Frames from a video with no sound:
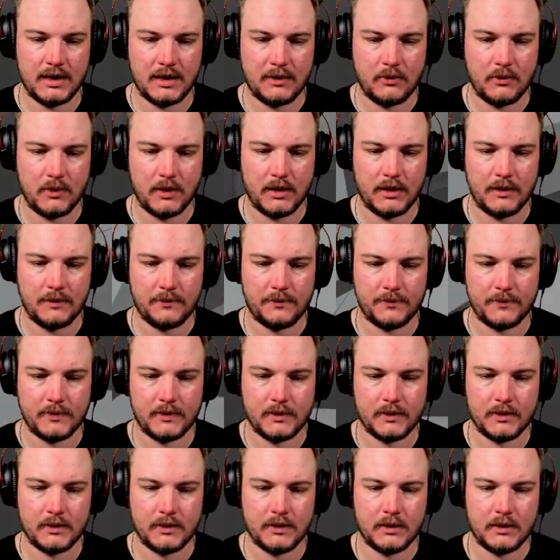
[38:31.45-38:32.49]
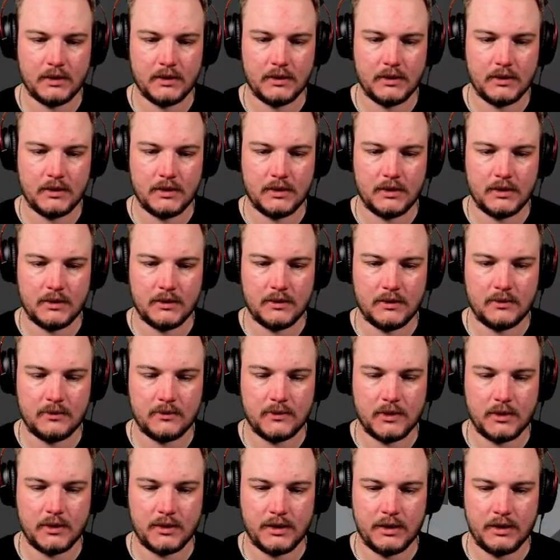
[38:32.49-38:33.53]
way.
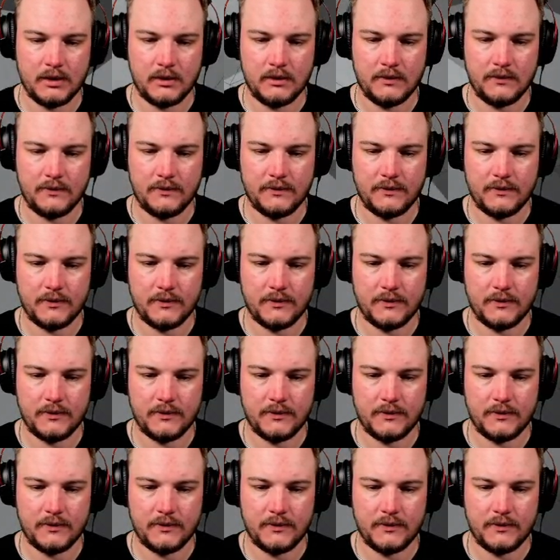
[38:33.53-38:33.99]
What if...